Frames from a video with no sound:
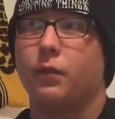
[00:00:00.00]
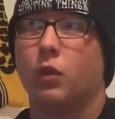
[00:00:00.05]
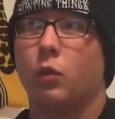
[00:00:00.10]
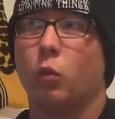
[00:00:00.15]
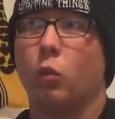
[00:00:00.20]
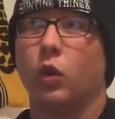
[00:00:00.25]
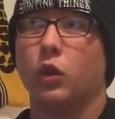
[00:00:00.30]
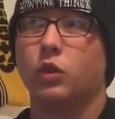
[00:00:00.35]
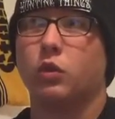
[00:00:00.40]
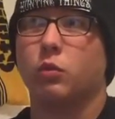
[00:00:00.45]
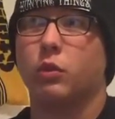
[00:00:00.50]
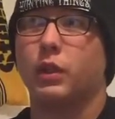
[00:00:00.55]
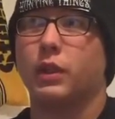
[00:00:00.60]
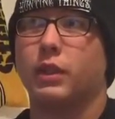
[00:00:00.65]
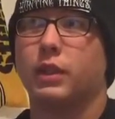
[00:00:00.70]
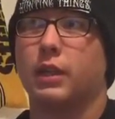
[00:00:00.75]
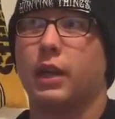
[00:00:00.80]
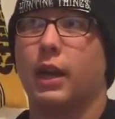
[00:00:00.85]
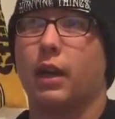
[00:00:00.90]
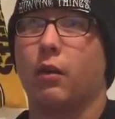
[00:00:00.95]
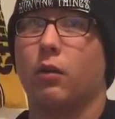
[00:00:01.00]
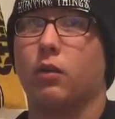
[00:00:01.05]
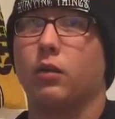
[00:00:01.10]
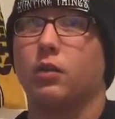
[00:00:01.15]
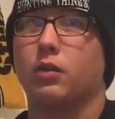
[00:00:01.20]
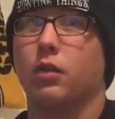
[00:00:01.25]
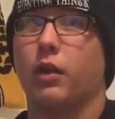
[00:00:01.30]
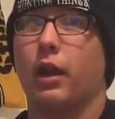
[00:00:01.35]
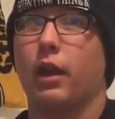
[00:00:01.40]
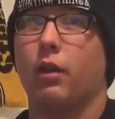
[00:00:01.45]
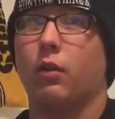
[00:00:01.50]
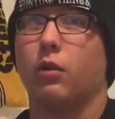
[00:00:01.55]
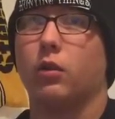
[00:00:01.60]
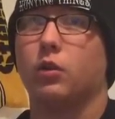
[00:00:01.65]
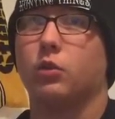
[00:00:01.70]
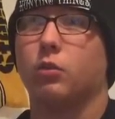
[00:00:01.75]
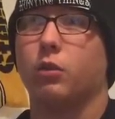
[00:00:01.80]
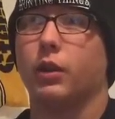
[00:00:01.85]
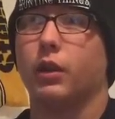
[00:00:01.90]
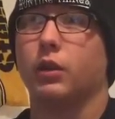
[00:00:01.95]
Once when it's an hour, so hour,
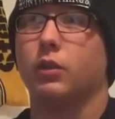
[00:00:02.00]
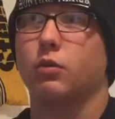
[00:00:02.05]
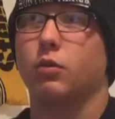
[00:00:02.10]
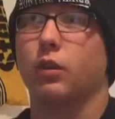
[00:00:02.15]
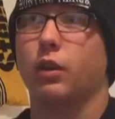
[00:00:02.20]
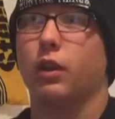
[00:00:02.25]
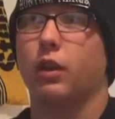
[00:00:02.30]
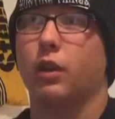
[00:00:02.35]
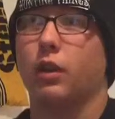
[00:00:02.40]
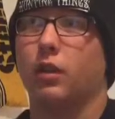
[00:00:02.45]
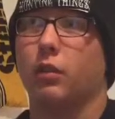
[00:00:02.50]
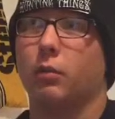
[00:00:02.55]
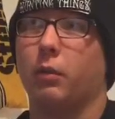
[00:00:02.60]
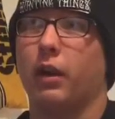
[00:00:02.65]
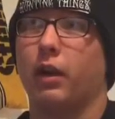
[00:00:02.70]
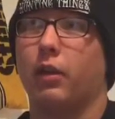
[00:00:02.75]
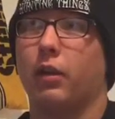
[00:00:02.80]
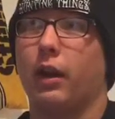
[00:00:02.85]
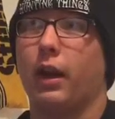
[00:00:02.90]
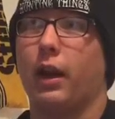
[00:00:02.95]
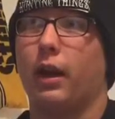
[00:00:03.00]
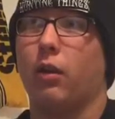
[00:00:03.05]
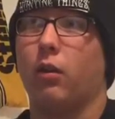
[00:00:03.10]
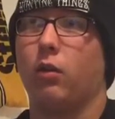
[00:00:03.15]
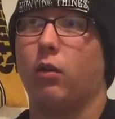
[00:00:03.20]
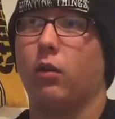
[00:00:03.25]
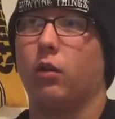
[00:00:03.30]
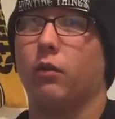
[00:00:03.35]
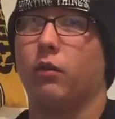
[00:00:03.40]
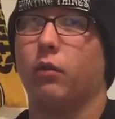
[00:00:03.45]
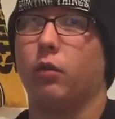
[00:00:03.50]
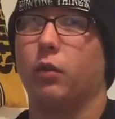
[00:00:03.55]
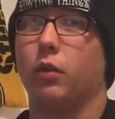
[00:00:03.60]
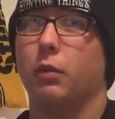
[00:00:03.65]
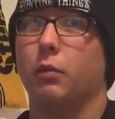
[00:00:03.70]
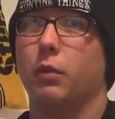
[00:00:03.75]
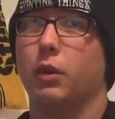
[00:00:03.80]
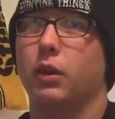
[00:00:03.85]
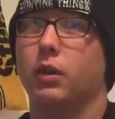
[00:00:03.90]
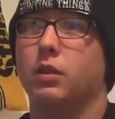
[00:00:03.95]
20, about an hour and 40
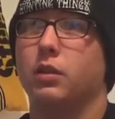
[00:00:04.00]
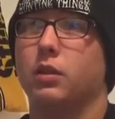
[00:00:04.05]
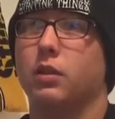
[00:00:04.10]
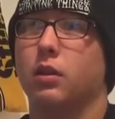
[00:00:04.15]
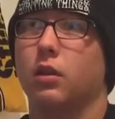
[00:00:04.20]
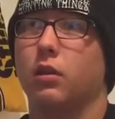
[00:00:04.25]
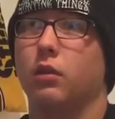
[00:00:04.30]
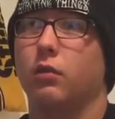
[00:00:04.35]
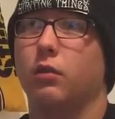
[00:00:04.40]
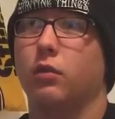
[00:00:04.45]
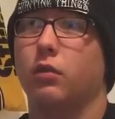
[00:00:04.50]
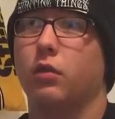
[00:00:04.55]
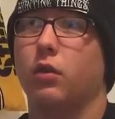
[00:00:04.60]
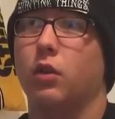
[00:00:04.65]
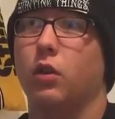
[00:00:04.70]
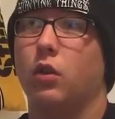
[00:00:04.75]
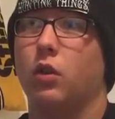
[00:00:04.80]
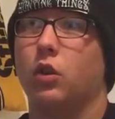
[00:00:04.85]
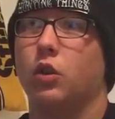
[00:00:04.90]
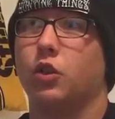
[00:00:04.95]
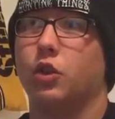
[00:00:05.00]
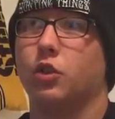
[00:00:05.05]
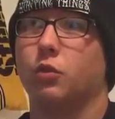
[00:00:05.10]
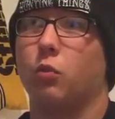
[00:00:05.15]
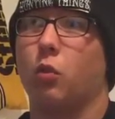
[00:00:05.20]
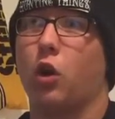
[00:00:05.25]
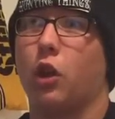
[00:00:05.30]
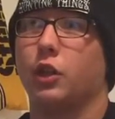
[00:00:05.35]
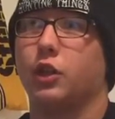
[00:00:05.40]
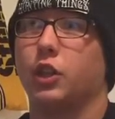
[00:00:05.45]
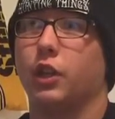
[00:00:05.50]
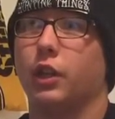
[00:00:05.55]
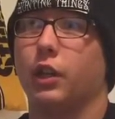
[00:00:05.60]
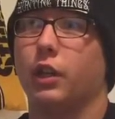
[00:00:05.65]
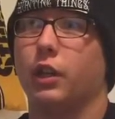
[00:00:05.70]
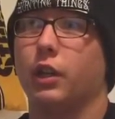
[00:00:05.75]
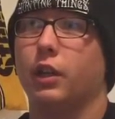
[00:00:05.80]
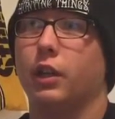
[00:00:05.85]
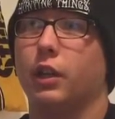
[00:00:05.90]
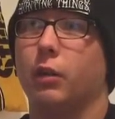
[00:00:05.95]
minutes of just watching
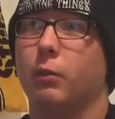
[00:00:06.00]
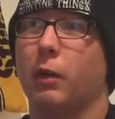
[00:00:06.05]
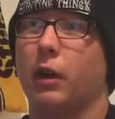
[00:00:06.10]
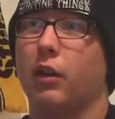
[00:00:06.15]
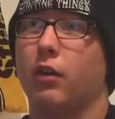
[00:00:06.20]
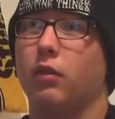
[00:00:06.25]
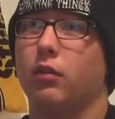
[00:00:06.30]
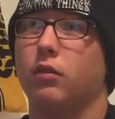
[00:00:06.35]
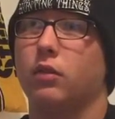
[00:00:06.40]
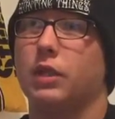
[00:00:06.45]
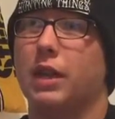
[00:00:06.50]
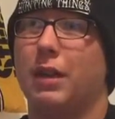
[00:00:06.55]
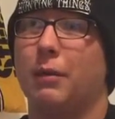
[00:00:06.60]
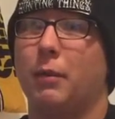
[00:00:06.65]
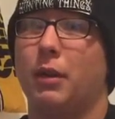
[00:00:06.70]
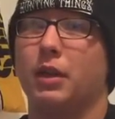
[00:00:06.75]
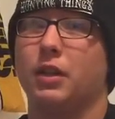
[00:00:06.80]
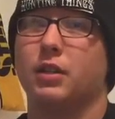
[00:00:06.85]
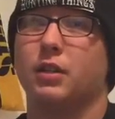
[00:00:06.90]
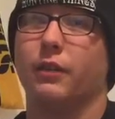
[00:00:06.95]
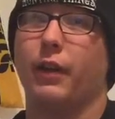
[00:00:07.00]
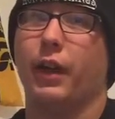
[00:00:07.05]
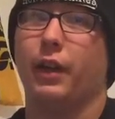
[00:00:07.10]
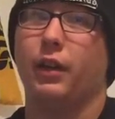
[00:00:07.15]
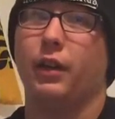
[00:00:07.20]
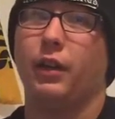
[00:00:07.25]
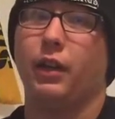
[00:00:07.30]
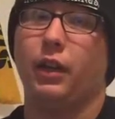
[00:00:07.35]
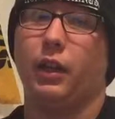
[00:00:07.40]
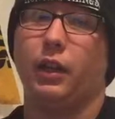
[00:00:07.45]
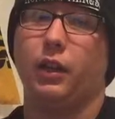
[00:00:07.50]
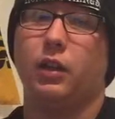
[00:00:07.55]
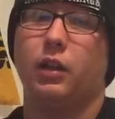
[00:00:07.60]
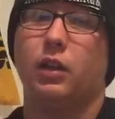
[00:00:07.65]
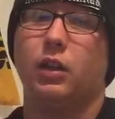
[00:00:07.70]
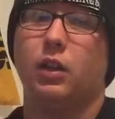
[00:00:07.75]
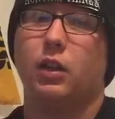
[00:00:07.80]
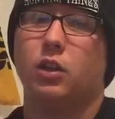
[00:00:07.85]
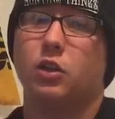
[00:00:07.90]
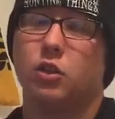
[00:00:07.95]
it, and then about 10 minutes of editing it.
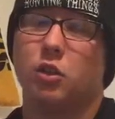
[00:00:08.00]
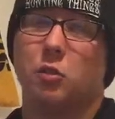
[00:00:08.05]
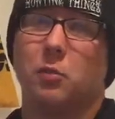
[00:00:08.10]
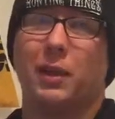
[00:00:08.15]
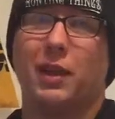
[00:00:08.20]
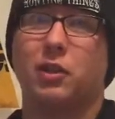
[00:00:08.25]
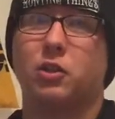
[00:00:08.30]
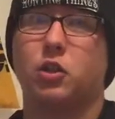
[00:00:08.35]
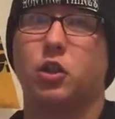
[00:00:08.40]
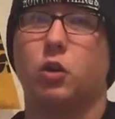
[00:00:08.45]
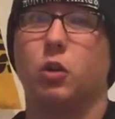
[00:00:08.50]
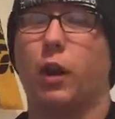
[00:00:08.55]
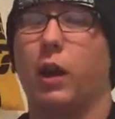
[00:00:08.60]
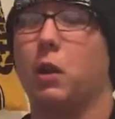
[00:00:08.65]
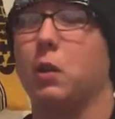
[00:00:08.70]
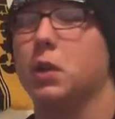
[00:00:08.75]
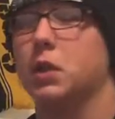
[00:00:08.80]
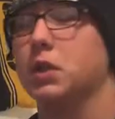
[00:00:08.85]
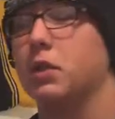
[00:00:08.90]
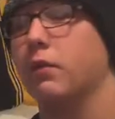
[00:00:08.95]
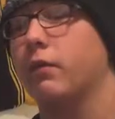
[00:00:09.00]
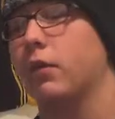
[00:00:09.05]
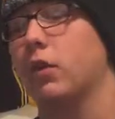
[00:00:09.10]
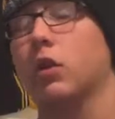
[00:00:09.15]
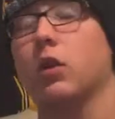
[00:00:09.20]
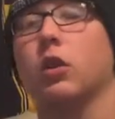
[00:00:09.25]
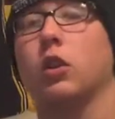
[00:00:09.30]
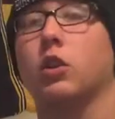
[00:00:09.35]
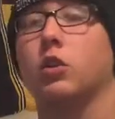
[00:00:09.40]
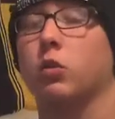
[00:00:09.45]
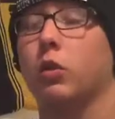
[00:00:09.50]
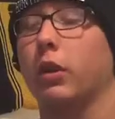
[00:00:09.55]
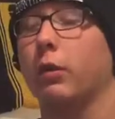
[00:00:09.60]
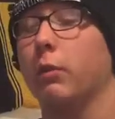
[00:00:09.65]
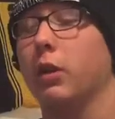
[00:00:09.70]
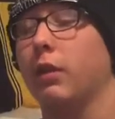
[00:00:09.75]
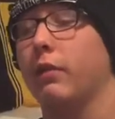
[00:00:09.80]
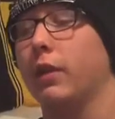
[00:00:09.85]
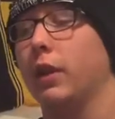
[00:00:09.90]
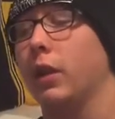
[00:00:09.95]
So about 2 hours for a
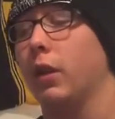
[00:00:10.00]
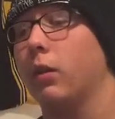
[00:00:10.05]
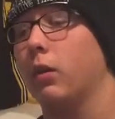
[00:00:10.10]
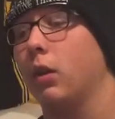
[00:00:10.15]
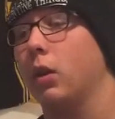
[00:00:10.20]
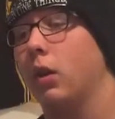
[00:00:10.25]
20-minute video.